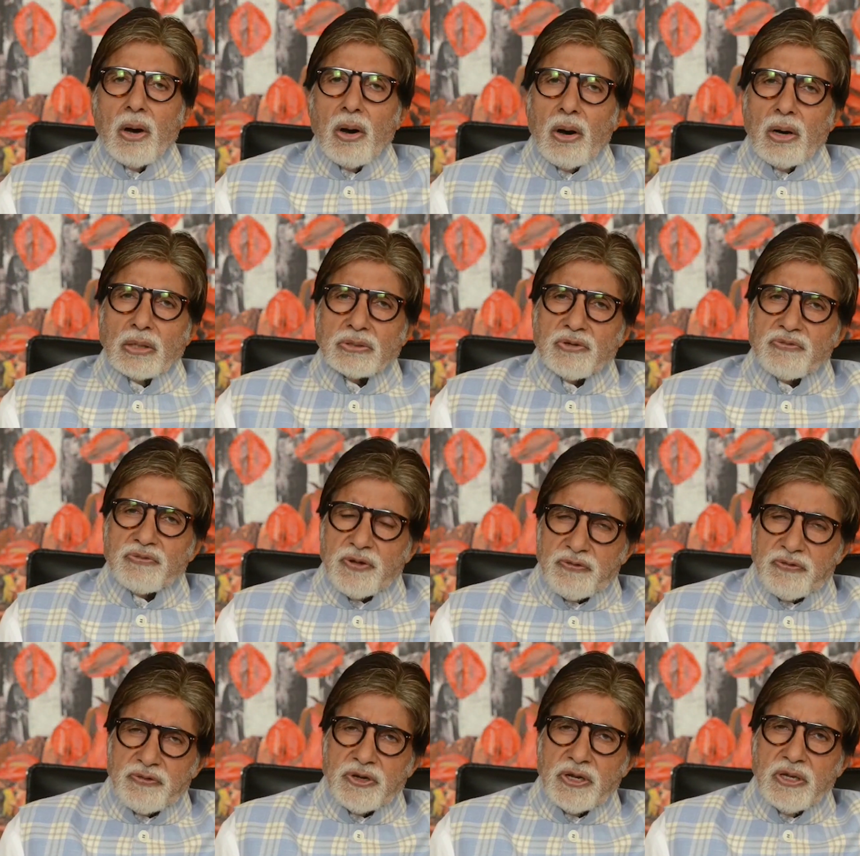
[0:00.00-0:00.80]
On the
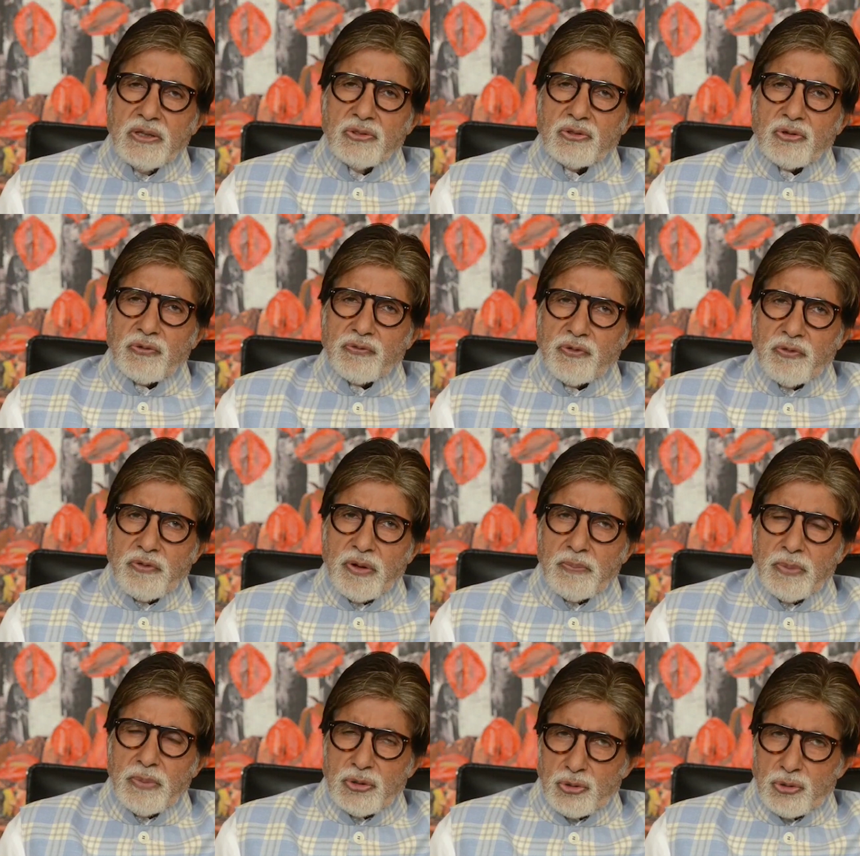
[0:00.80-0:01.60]
15th of
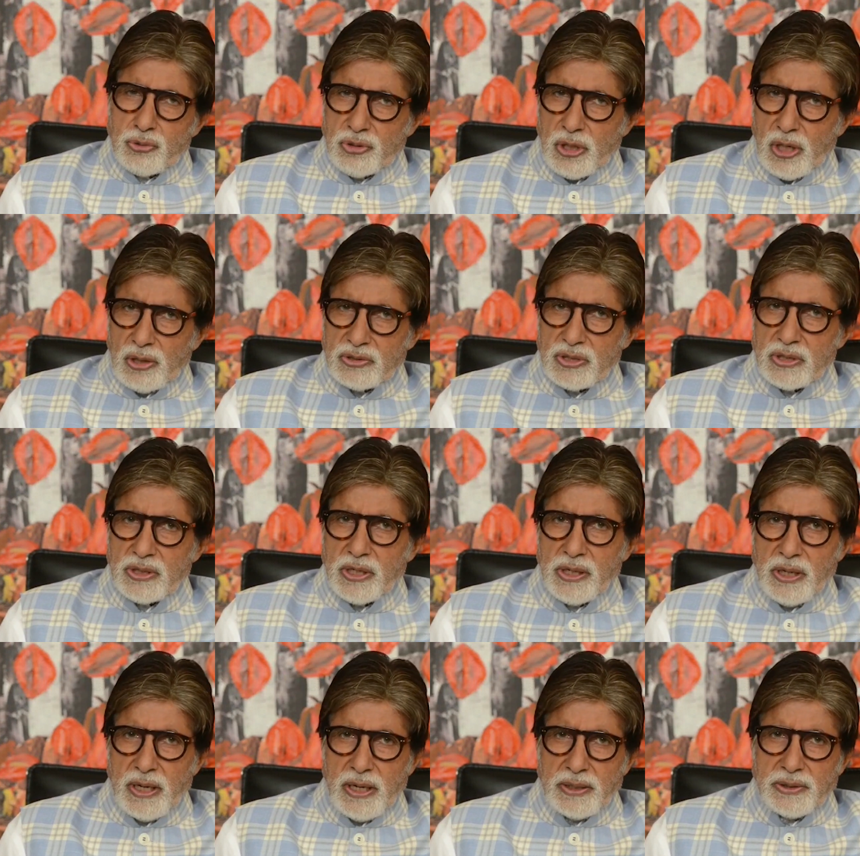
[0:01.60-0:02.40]
November
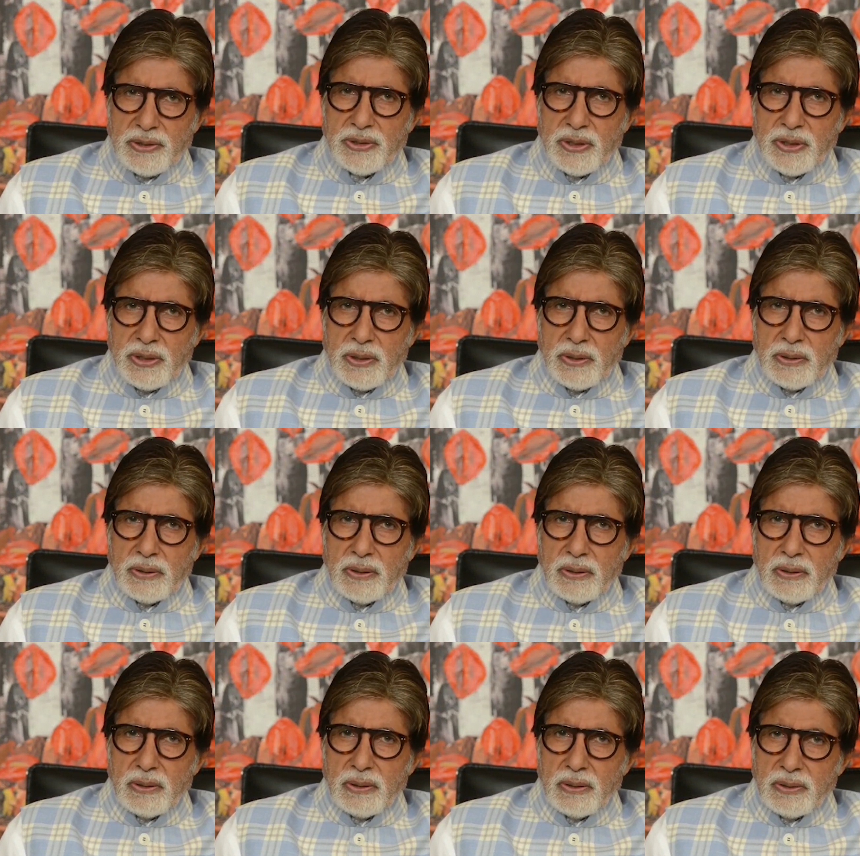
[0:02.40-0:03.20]
2018,
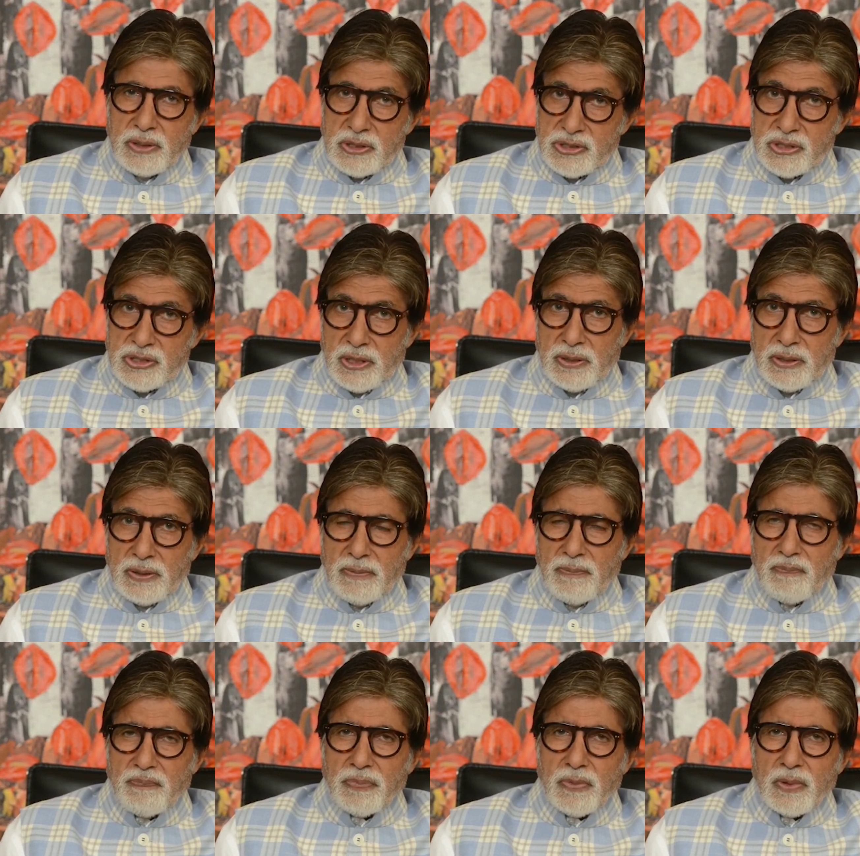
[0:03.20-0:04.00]
this year,
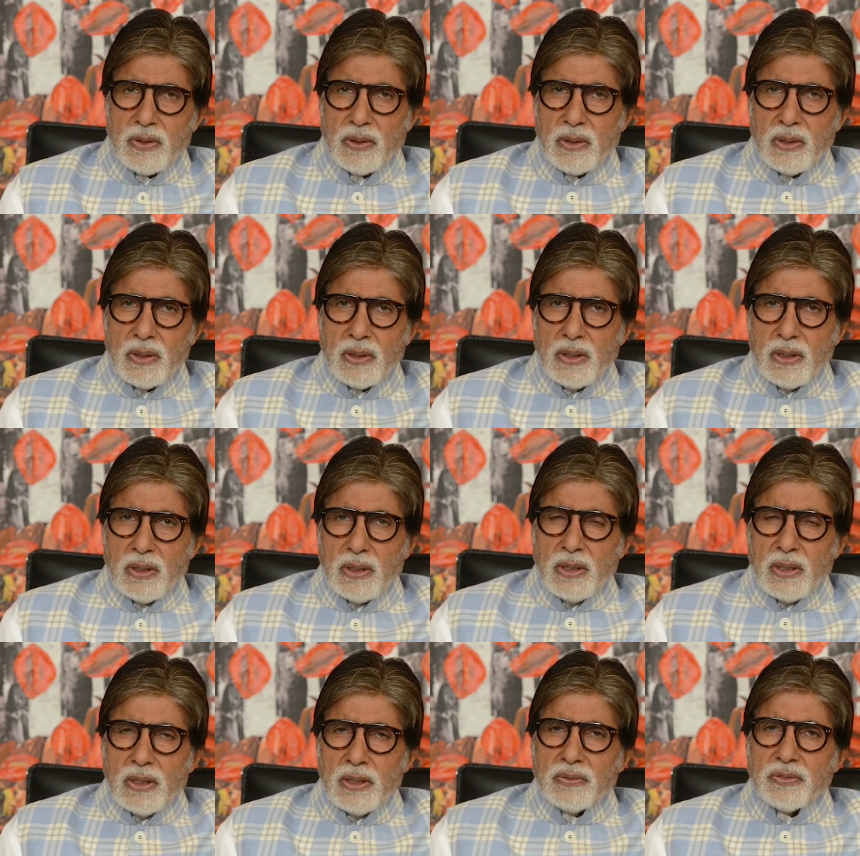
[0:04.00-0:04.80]

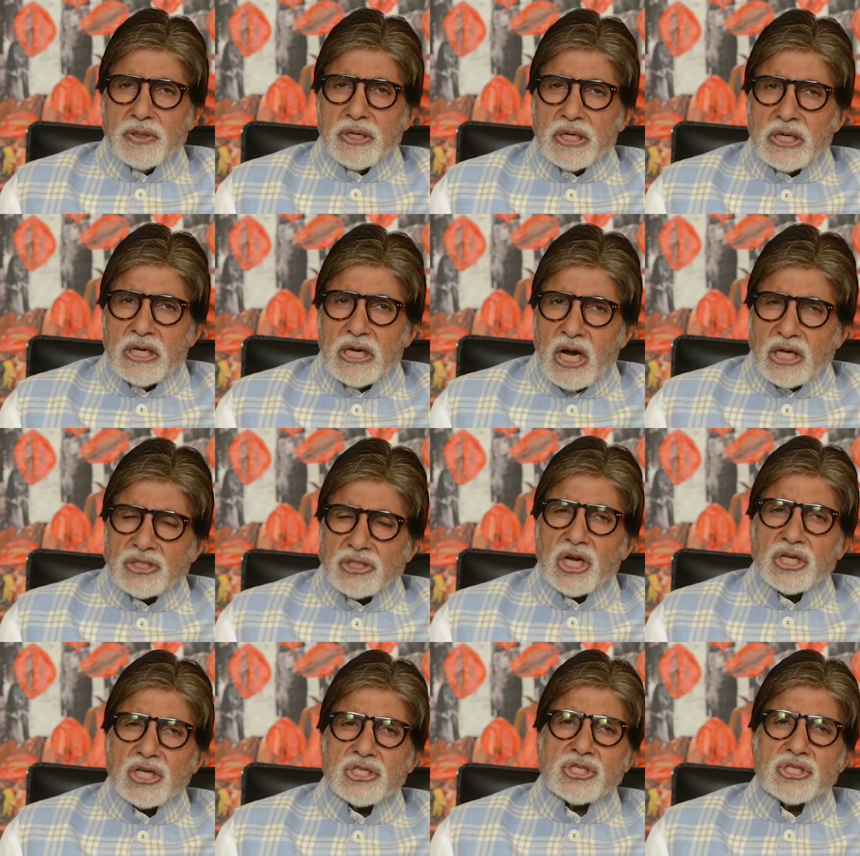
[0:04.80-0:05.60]
the
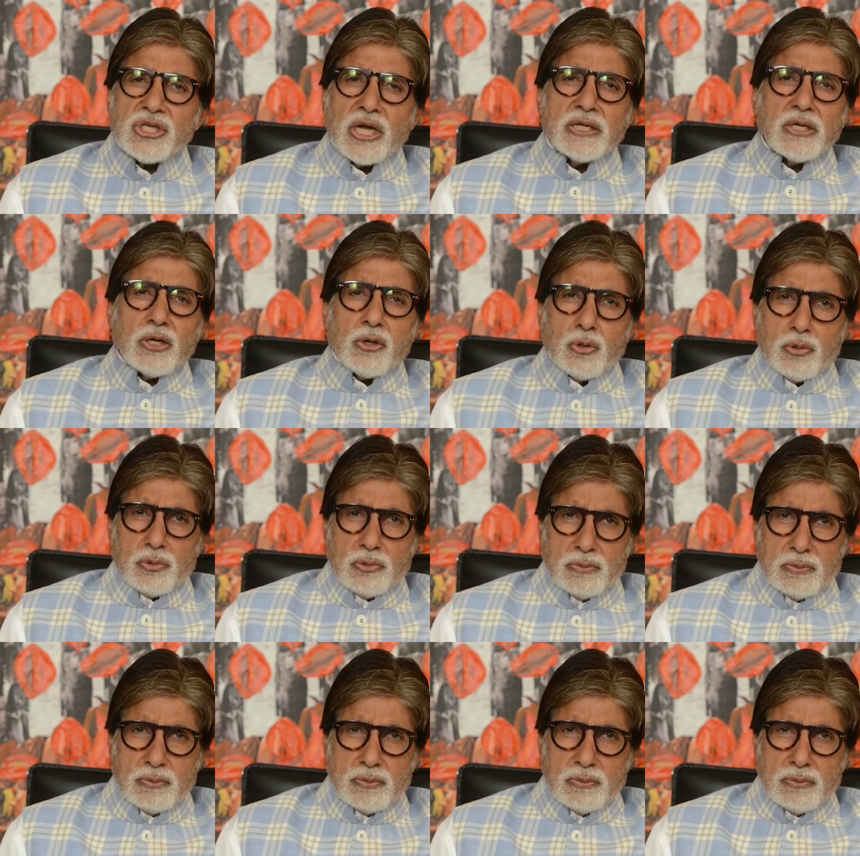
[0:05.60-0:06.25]
Gaja Cyclone